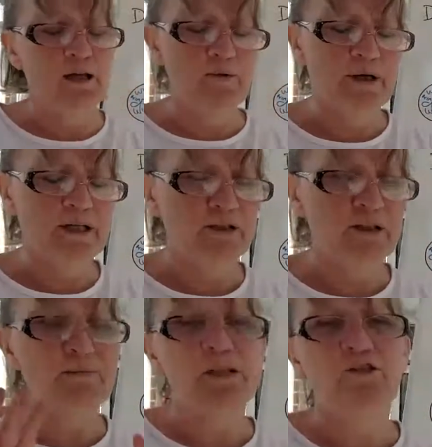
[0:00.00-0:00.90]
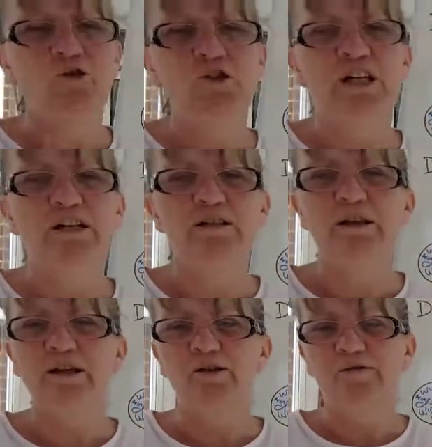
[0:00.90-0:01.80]
Anyway, keeping contact.
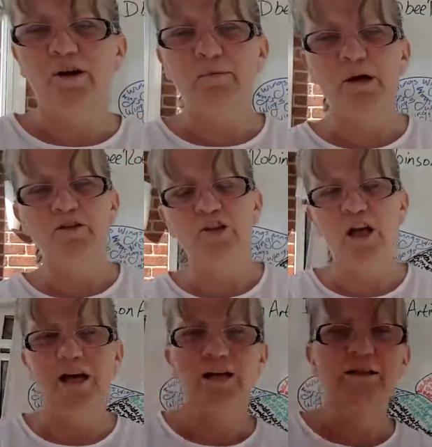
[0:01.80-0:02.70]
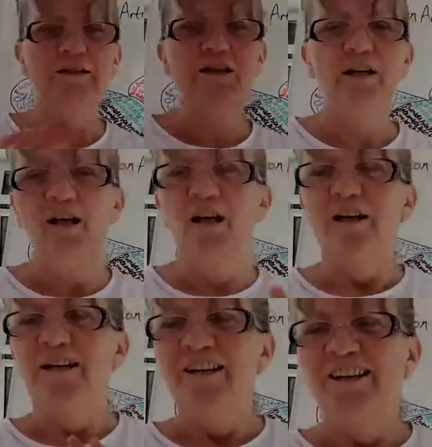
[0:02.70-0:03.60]
Thank you very much and
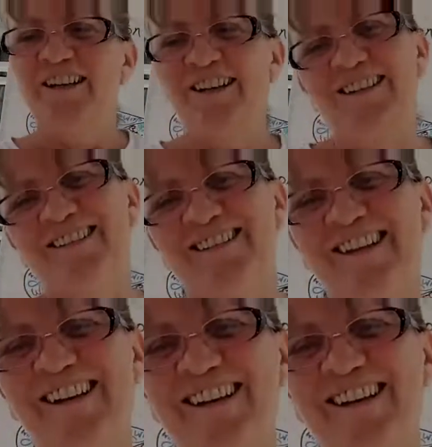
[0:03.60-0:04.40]
yeah,